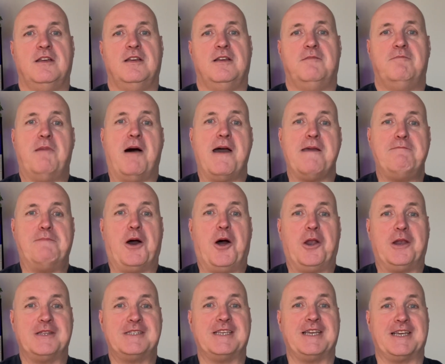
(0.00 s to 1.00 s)
My
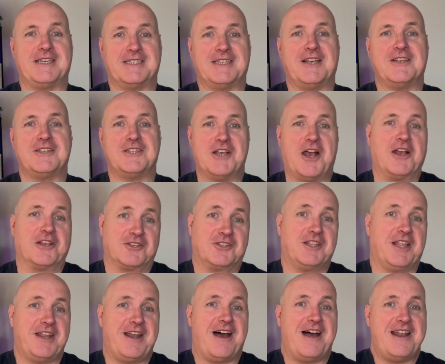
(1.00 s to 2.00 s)
politics are such
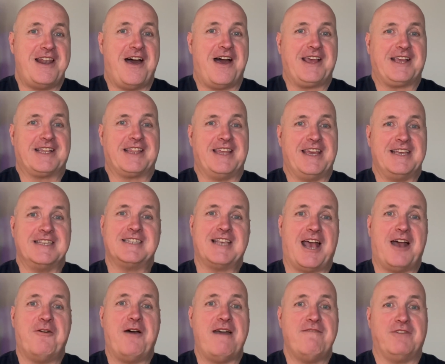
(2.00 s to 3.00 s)
that I like this.
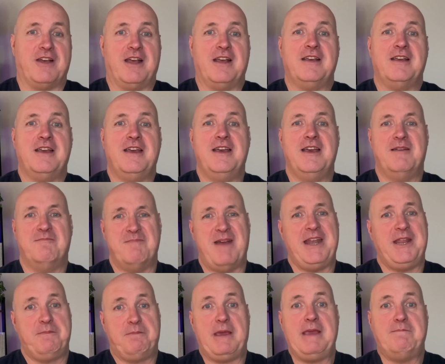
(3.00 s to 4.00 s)
However,
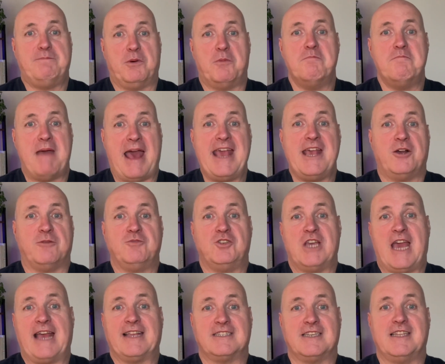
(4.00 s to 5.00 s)
many people may
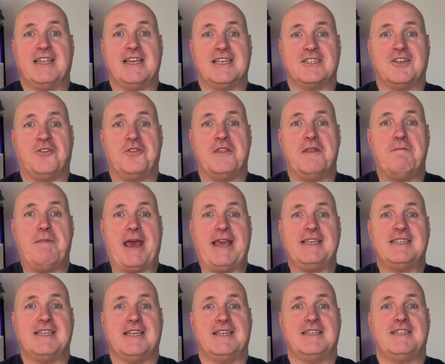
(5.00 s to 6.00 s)
object to this on the
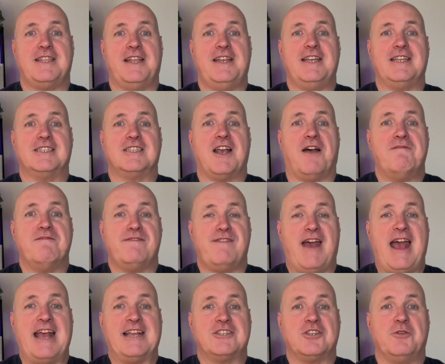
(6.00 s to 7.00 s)
basis that it's
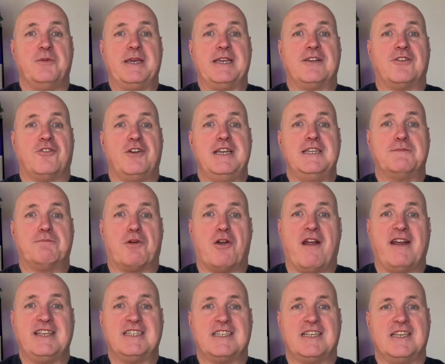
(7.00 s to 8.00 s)
unfair to increase
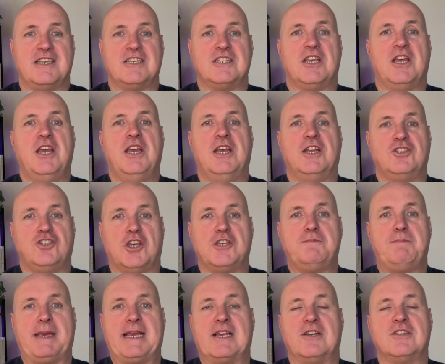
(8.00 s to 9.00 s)
prices
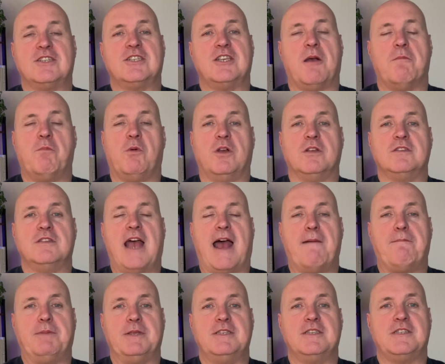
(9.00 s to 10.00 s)
just because someone
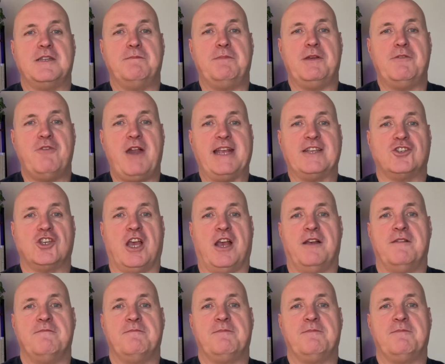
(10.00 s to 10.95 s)
happens to be richer.